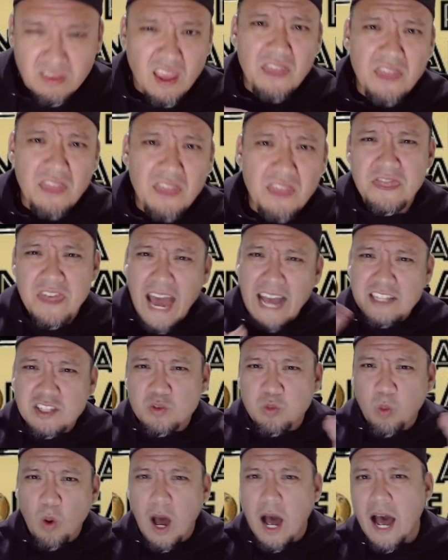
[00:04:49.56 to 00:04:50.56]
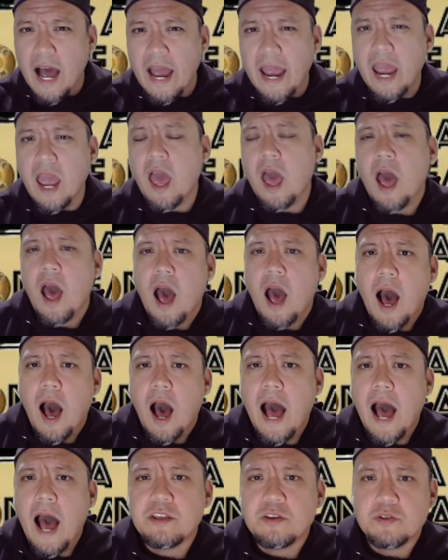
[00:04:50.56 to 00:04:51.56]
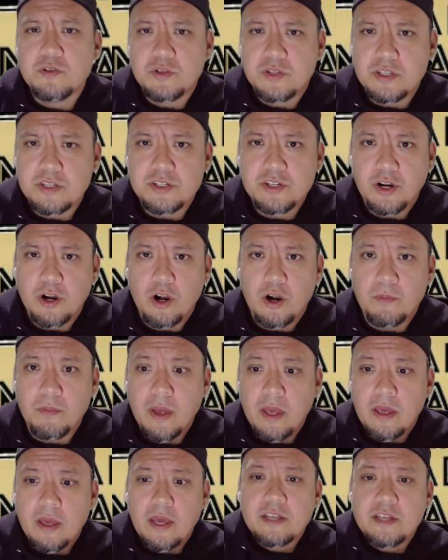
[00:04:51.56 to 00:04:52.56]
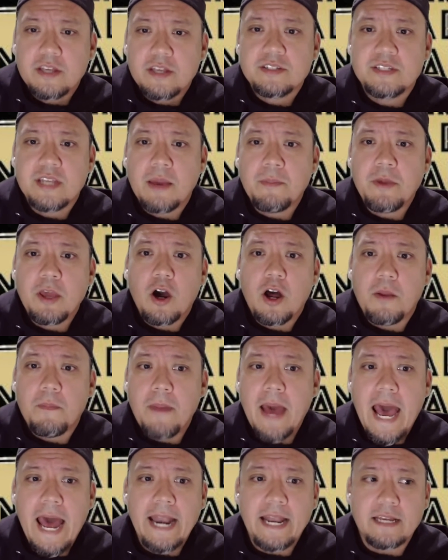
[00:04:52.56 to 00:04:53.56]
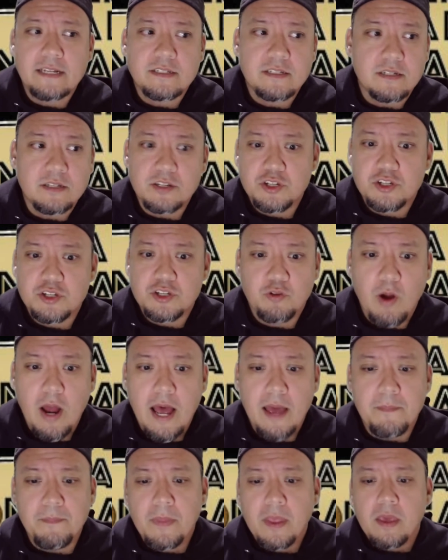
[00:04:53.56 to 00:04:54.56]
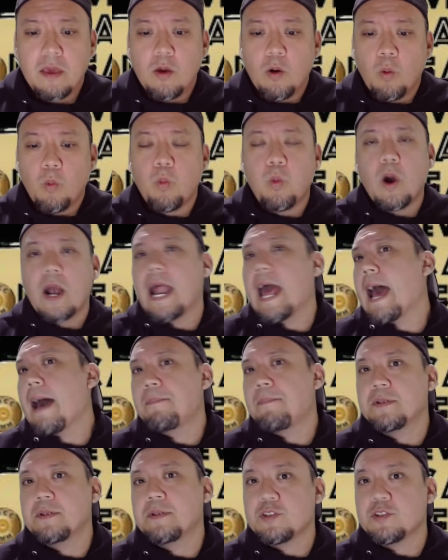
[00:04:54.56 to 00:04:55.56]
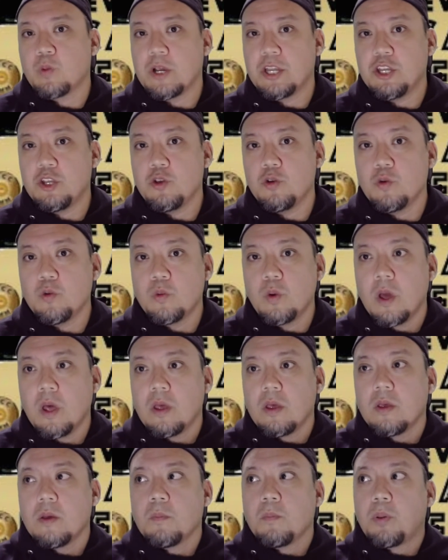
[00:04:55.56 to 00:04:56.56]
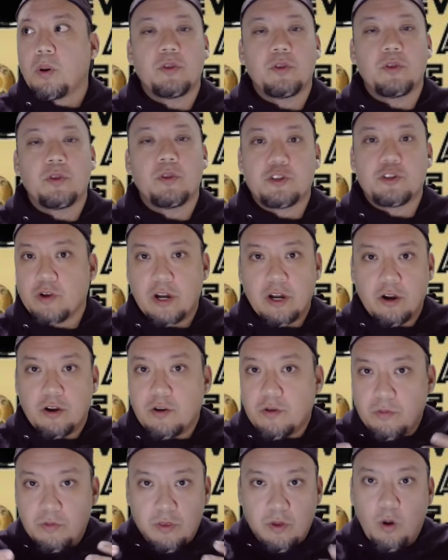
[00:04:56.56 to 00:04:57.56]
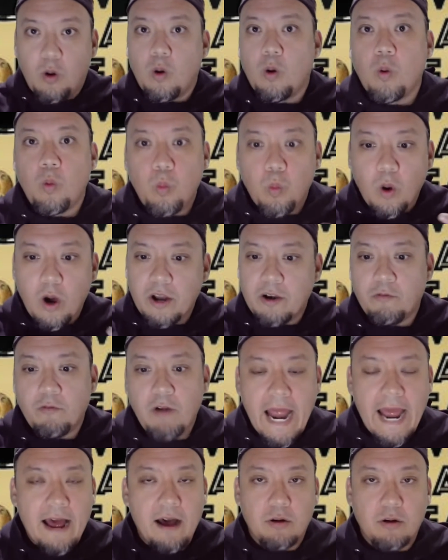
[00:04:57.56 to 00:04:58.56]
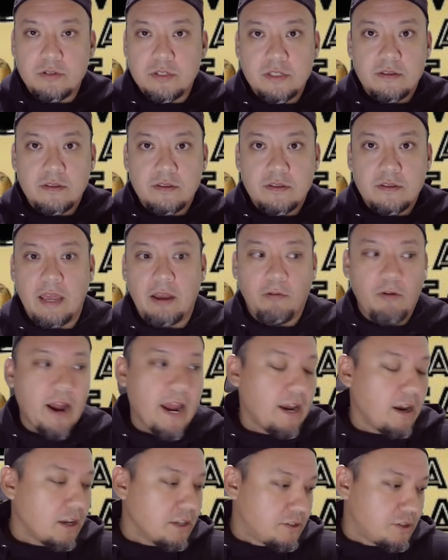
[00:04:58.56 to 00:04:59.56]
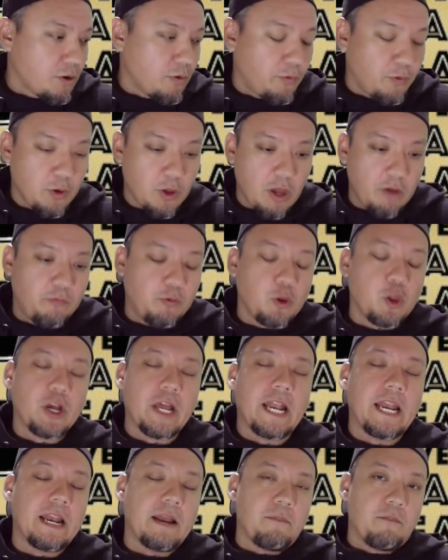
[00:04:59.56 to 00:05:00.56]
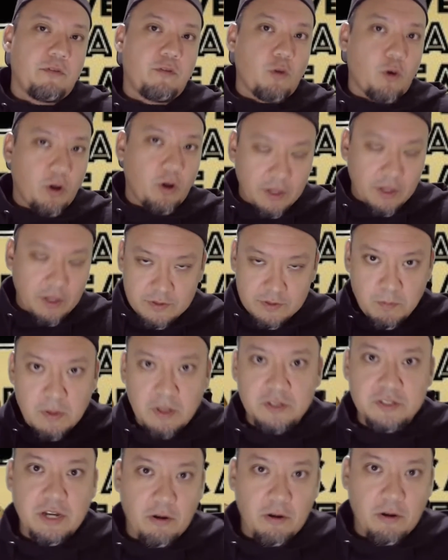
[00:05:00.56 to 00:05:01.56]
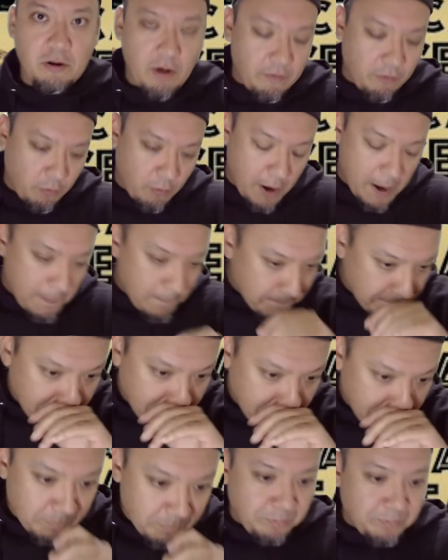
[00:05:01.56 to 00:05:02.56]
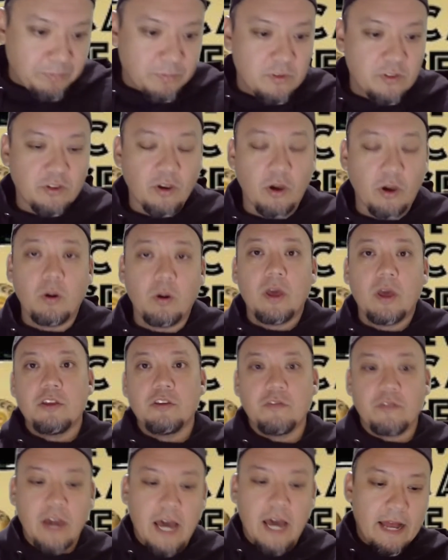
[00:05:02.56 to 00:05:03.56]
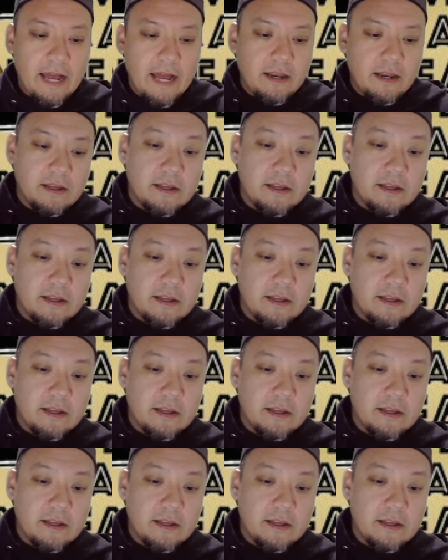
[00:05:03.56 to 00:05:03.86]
that's why I use the term semi-automatic to describe what happens when you pull the trigger, the whole one round thing, right? So if we look at an M4, like it's a military rifle, right? So you've got